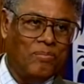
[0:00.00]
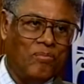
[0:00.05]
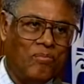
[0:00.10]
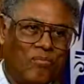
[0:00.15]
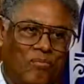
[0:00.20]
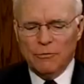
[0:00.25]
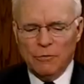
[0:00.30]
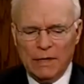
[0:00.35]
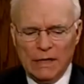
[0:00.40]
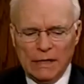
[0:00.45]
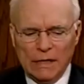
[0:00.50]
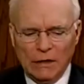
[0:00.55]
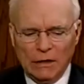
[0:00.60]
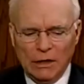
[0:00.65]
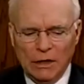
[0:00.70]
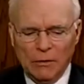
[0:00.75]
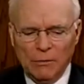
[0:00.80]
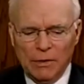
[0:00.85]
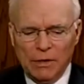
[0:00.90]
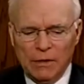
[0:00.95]
In reading a
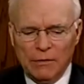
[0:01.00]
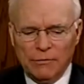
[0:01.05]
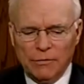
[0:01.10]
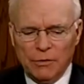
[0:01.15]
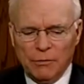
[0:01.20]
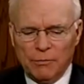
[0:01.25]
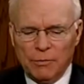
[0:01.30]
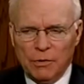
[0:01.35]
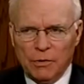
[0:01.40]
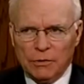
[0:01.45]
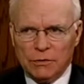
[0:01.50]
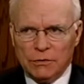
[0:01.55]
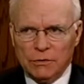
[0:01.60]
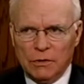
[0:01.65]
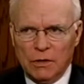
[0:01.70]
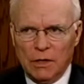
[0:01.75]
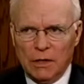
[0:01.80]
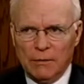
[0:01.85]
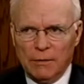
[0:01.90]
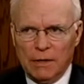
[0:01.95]
little bit of your
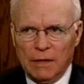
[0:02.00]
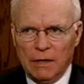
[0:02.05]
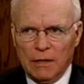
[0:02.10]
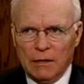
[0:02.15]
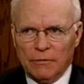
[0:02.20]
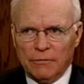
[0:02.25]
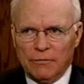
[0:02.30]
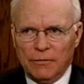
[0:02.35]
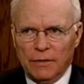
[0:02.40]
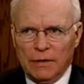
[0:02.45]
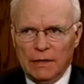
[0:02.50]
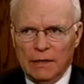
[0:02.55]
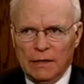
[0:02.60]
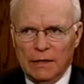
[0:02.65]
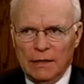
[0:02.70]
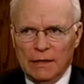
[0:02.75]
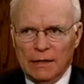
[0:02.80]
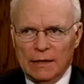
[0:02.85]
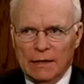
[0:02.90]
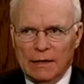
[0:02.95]
personal
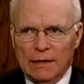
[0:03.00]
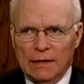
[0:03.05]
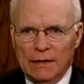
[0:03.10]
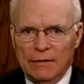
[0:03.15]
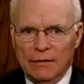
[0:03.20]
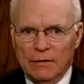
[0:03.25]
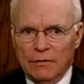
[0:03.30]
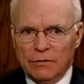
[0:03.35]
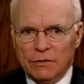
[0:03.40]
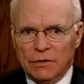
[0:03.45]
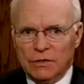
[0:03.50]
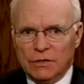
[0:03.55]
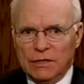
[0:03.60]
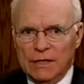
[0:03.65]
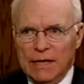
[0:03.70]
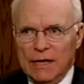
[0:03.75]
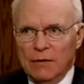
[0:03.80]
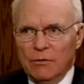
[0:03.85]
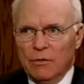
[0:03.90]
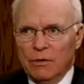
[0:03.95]
autobiography, there was a
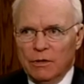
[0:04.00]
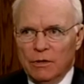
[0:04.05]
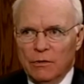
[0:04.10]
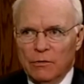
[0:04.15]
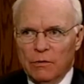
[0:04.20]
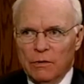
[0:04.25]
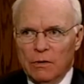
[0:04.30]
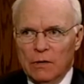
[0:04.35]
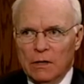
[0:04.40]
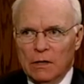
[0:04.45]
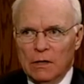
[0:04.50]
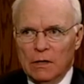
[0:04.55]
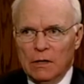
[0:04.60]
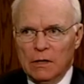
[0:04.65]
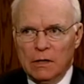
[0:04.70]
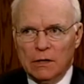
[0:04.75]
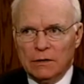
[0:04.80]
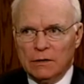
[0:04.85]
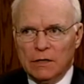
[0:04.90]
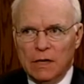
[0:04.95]
scene where you were
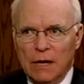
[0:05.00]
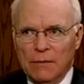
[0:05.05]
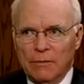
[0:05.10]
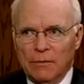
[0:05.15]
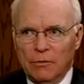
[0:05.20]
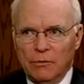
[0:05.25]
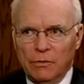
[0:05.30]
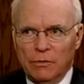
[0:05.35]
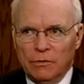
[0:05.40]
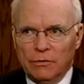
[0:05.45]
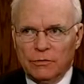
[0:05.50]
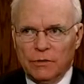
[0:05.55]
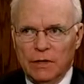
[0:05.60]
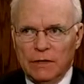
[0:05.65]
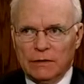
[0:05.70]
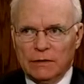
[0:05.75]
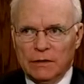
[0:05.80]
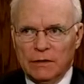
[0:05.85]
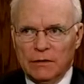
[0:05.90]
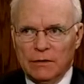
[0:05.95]
on top of the World
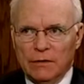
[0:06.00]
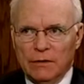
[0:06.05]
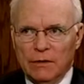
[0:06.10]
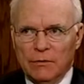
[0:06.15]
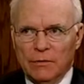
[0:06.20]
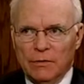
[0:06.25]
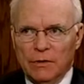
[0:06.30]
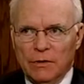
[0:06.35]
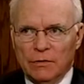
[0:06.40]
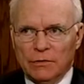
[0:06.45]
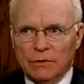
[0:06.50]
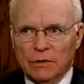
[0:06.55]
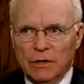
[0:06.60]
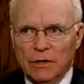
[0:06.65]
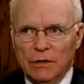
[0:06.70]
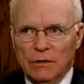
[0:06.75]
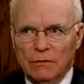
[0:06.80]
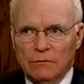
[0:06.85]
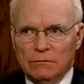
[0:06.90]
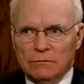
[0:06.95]
Trade Center a number of years ago.